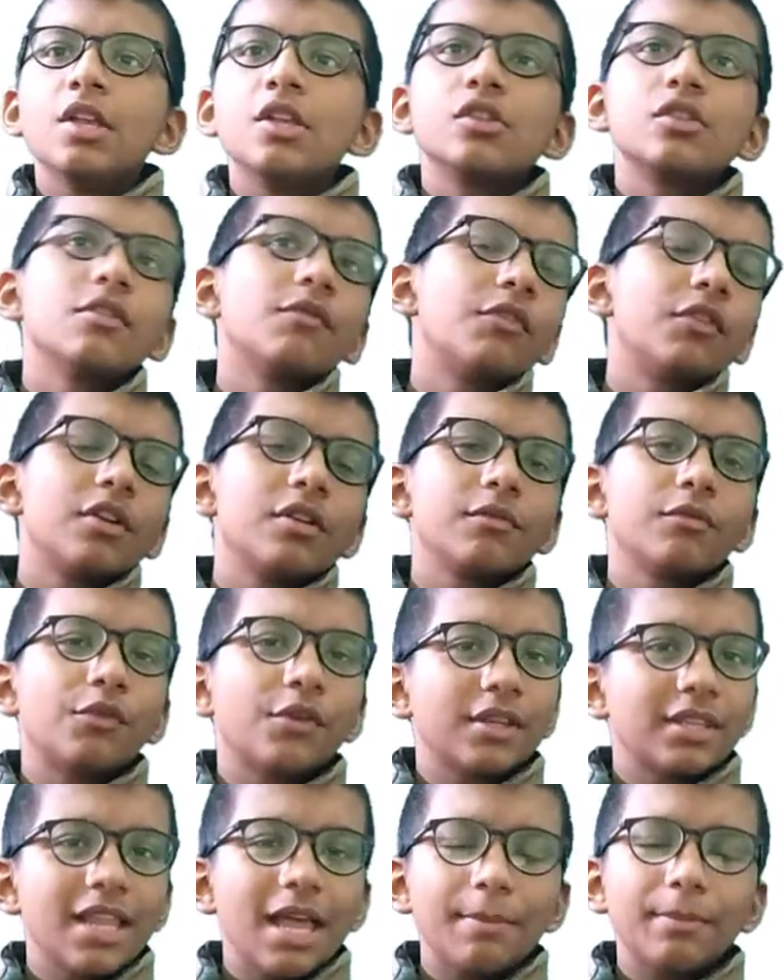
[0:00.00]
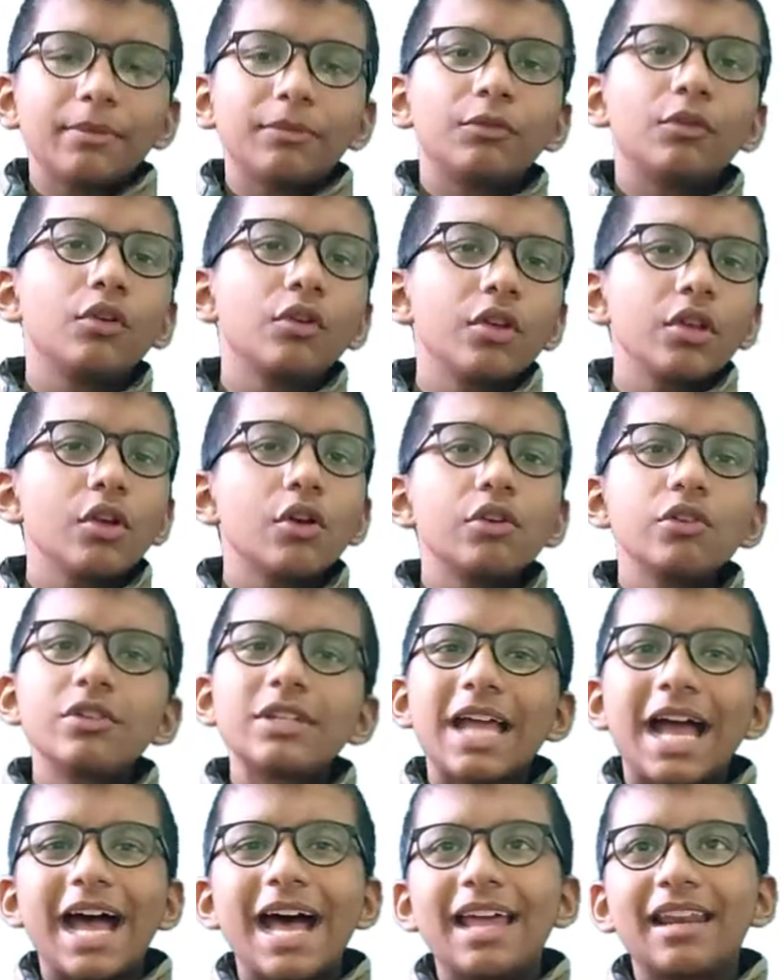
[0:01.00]
So for that, before going on to
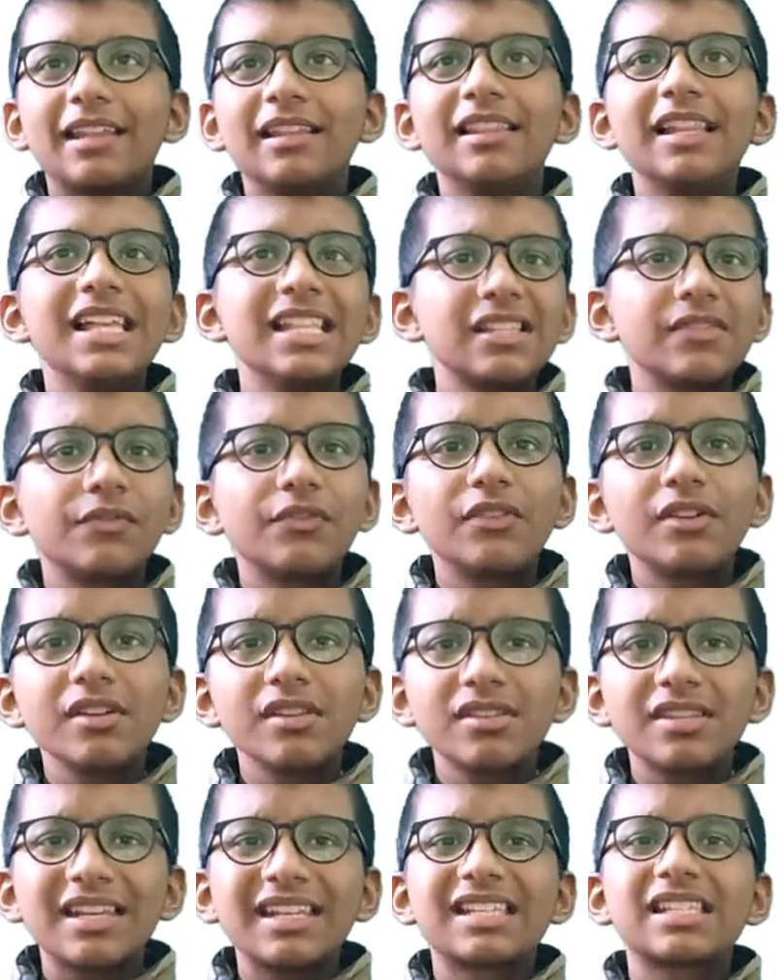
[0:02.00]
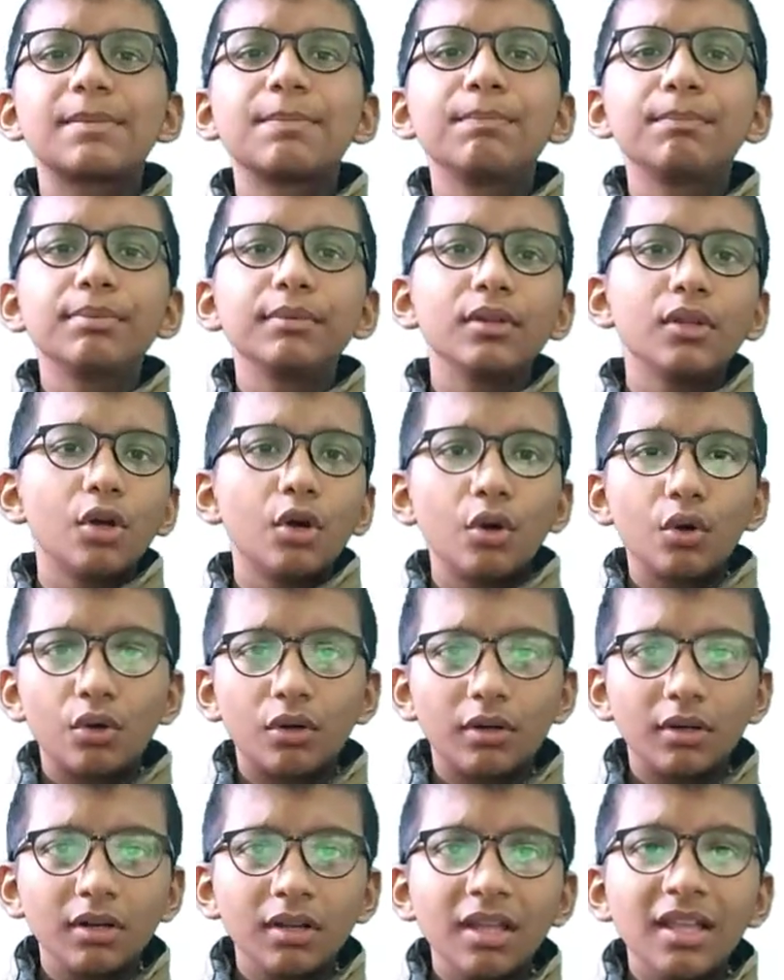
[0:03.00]
that, let's first
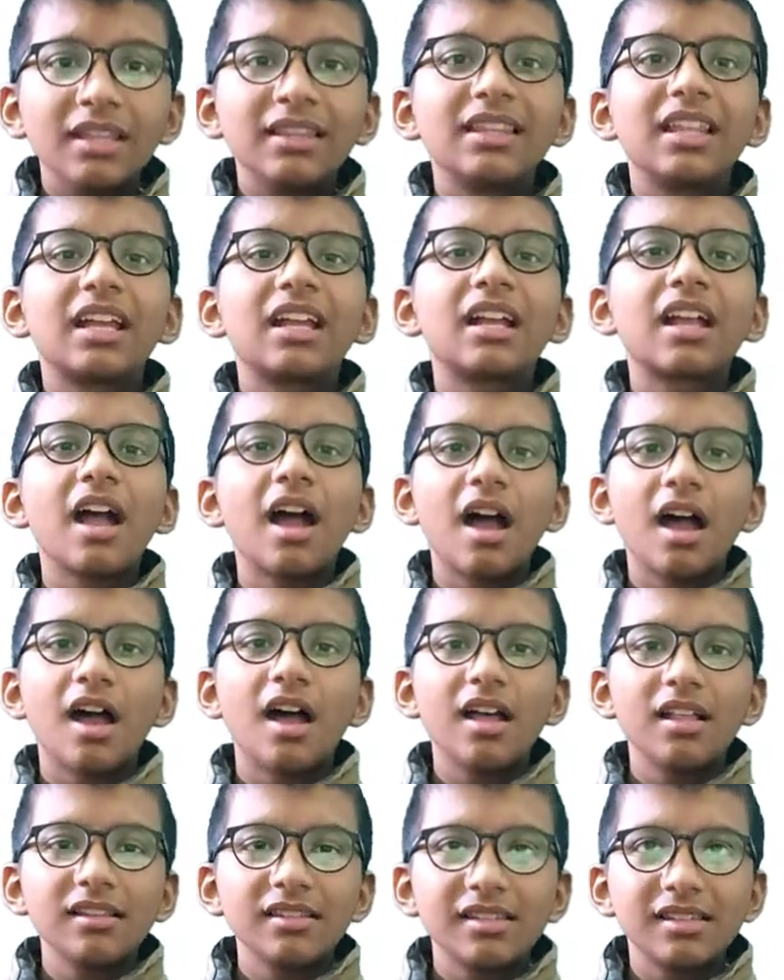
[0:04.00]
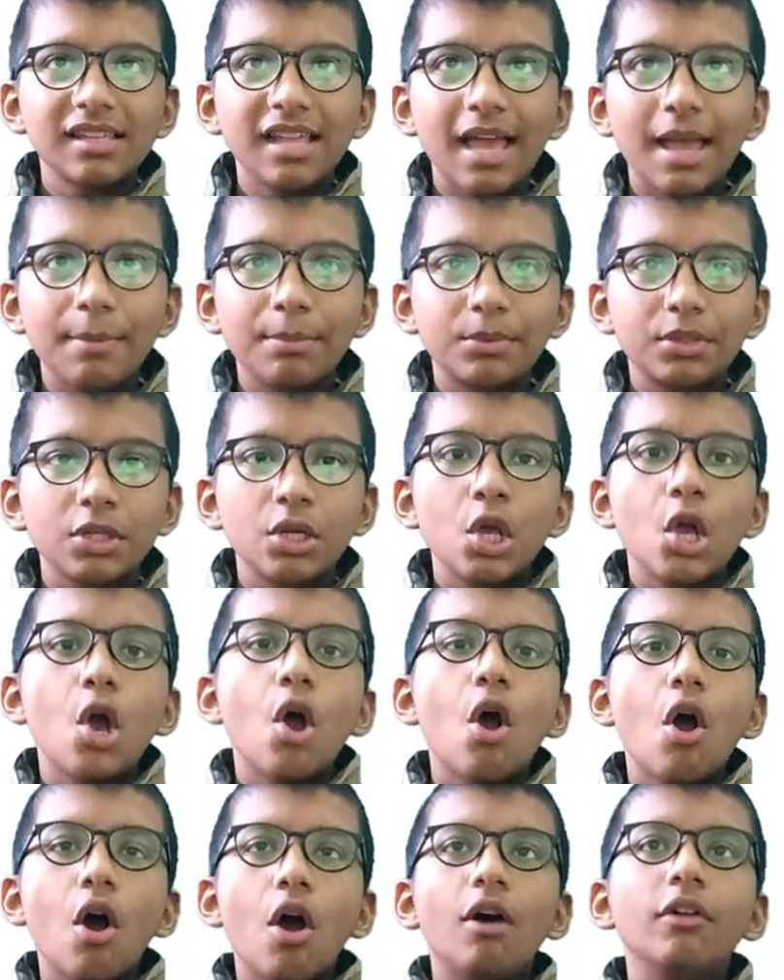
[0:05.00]
explore the concept
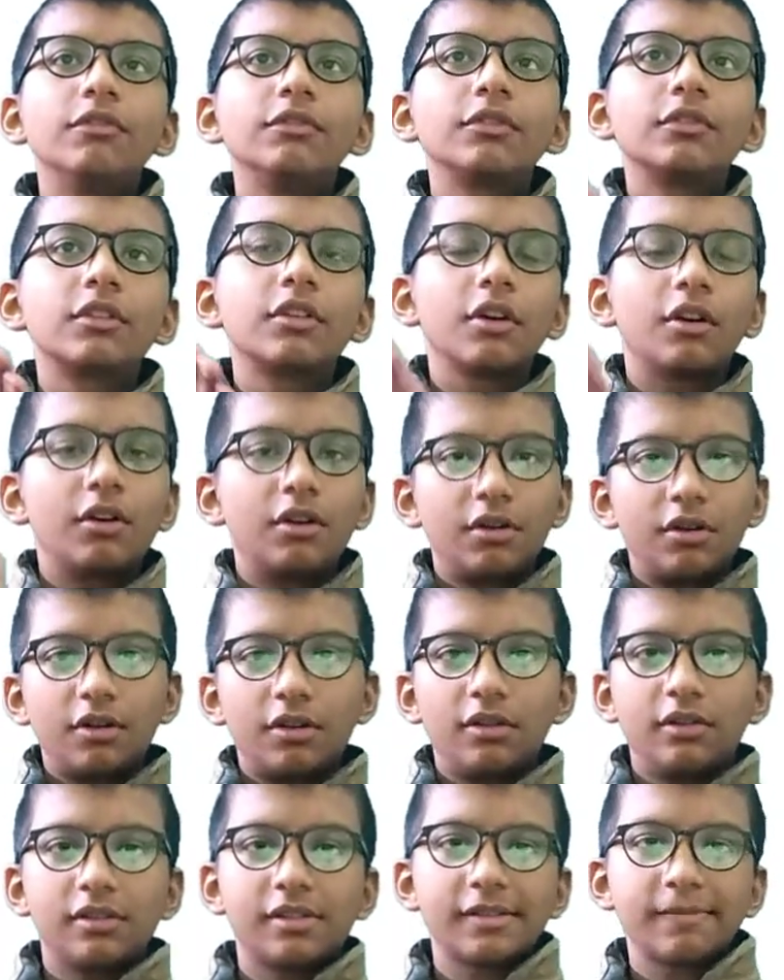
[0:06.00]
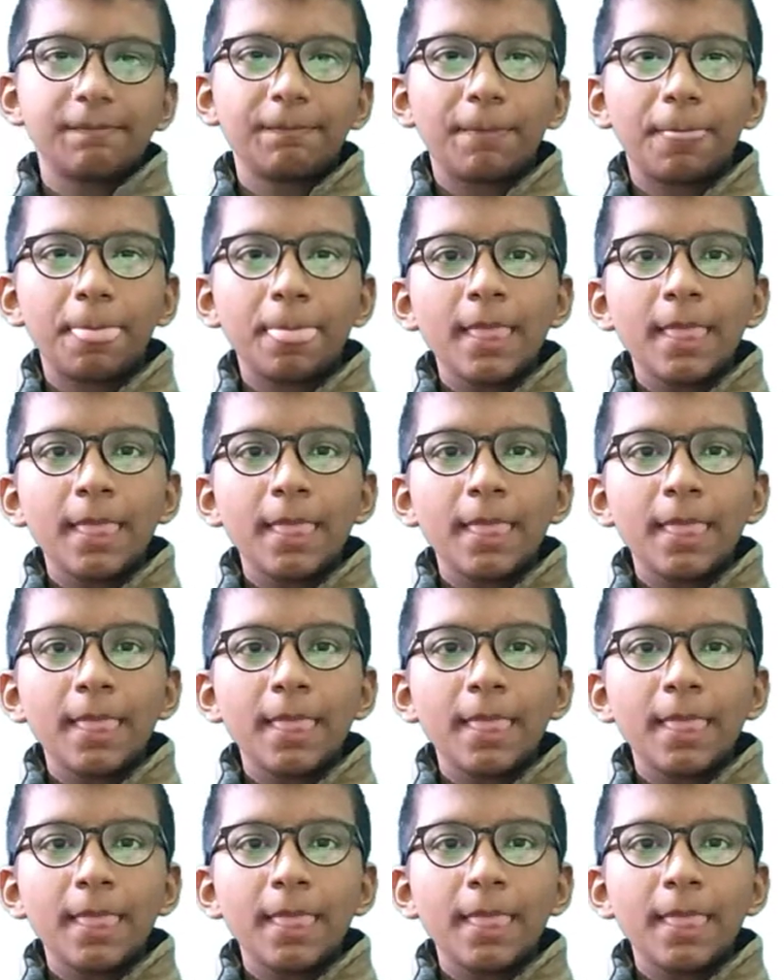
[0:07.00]
of kernels.